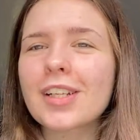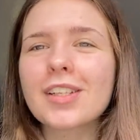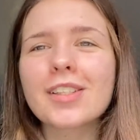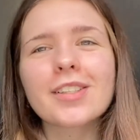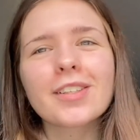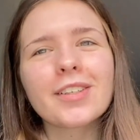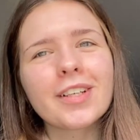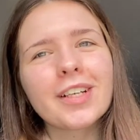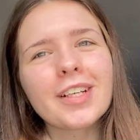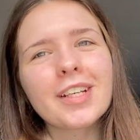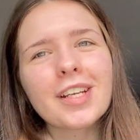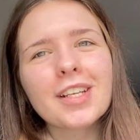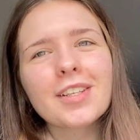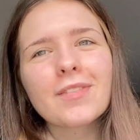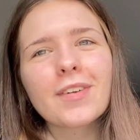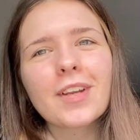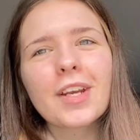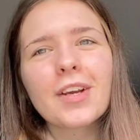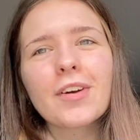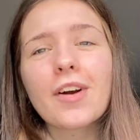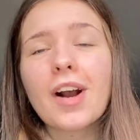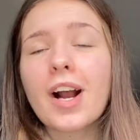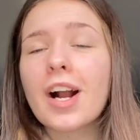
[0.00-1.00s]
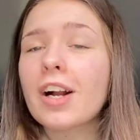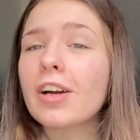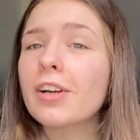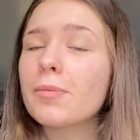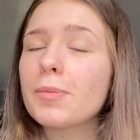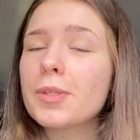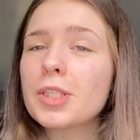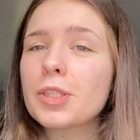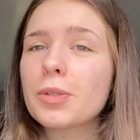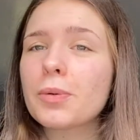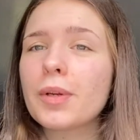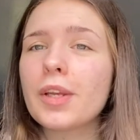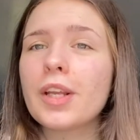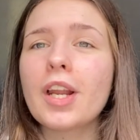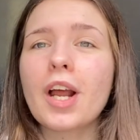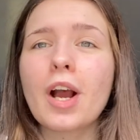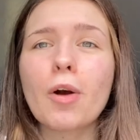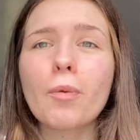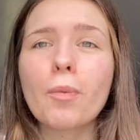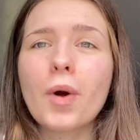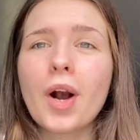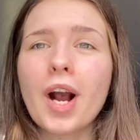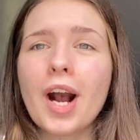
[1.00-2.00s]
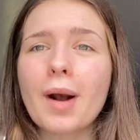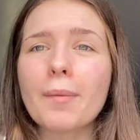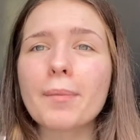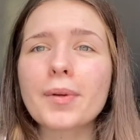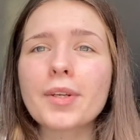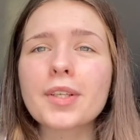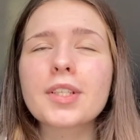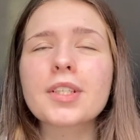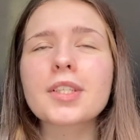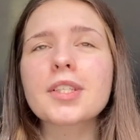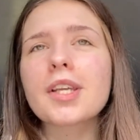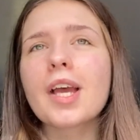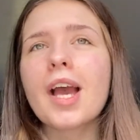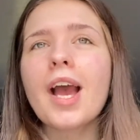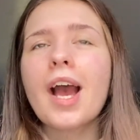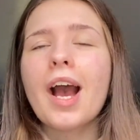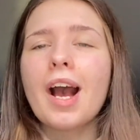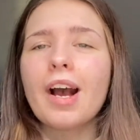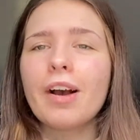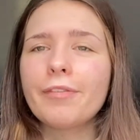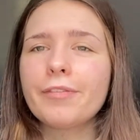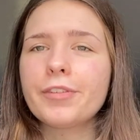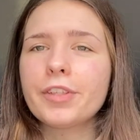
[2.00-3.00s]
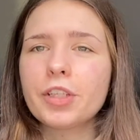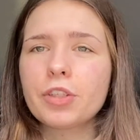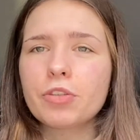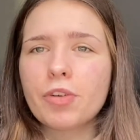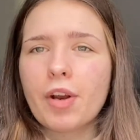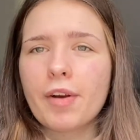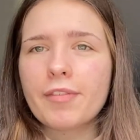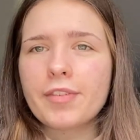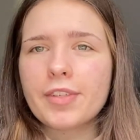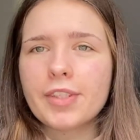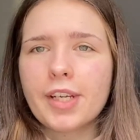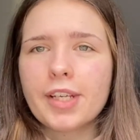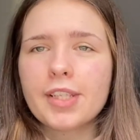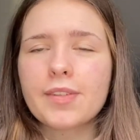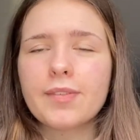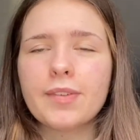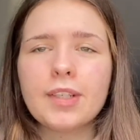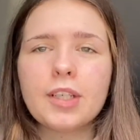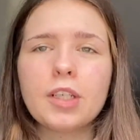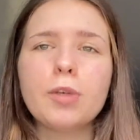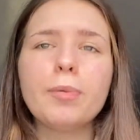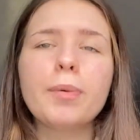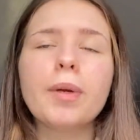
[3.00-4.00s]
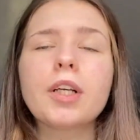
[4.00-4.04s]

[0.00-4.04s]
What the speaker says: So in today's video I'm going to be doing a what happens after your driving test video,